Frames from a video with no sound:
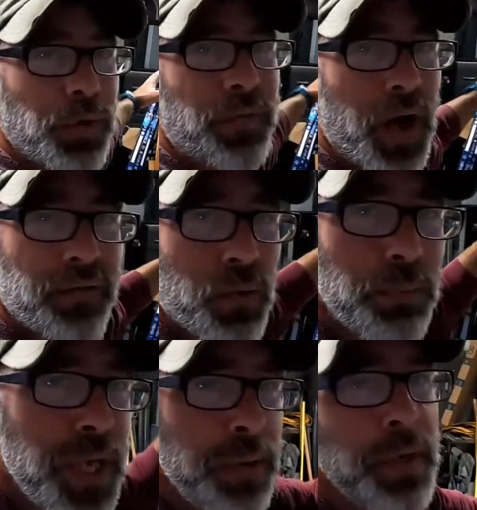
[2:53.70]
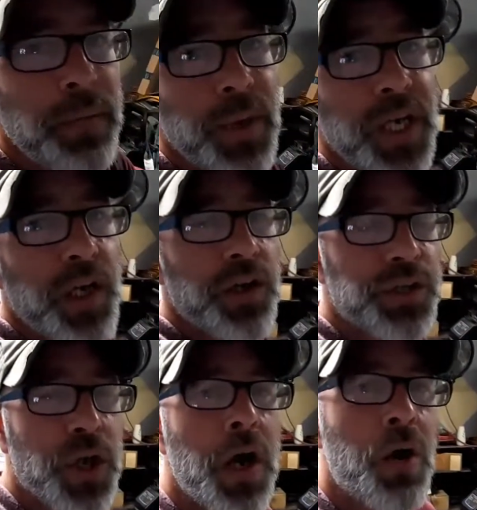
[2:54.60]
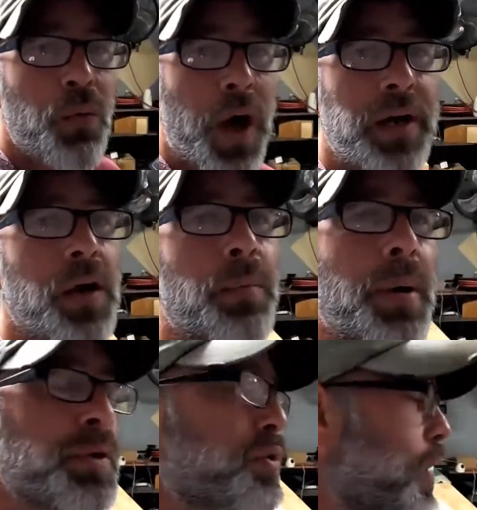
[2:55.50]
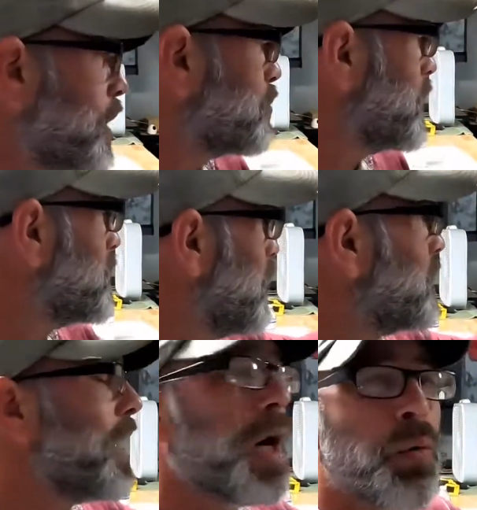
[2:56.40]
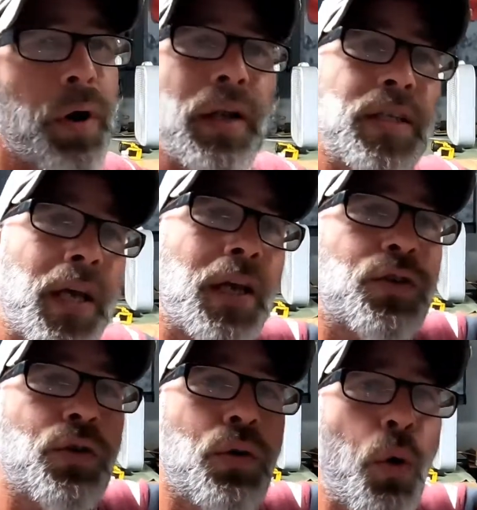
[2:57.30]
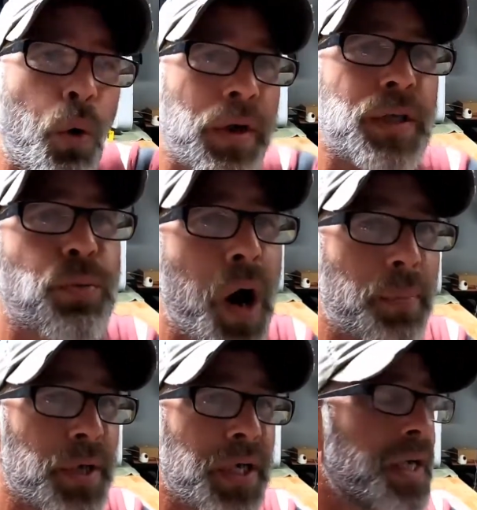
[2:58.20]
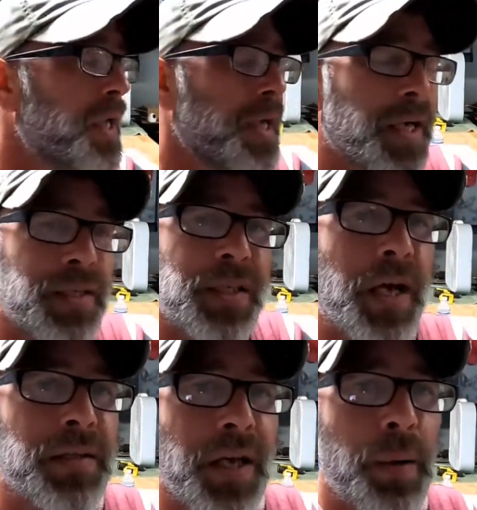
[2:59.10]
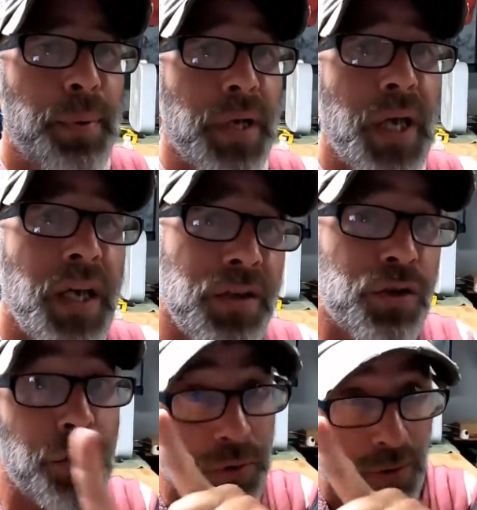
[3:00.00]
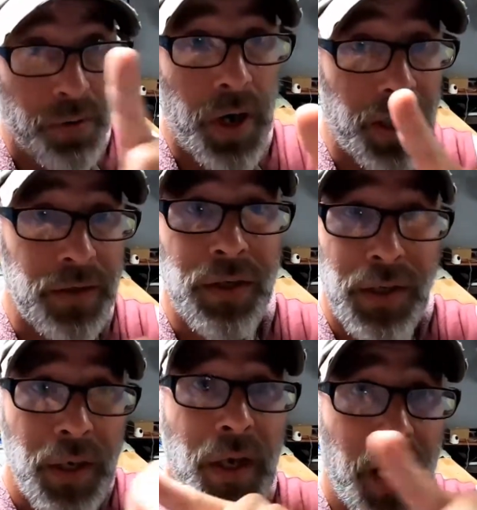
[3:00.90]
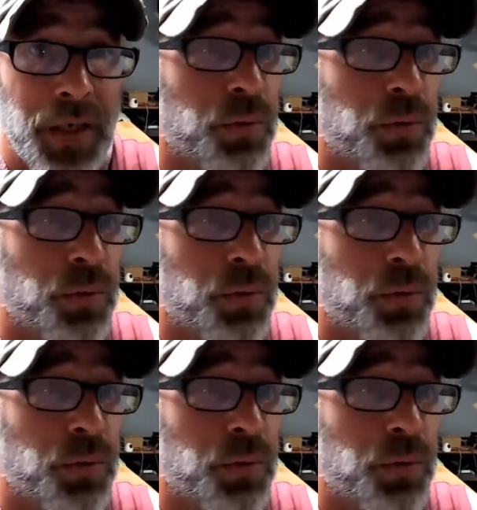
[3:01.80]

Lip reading: we've had for many years right here on Bubba's Garage. We're gonna take that out. We're gonna take it to Corey's property and set that up in his new garage as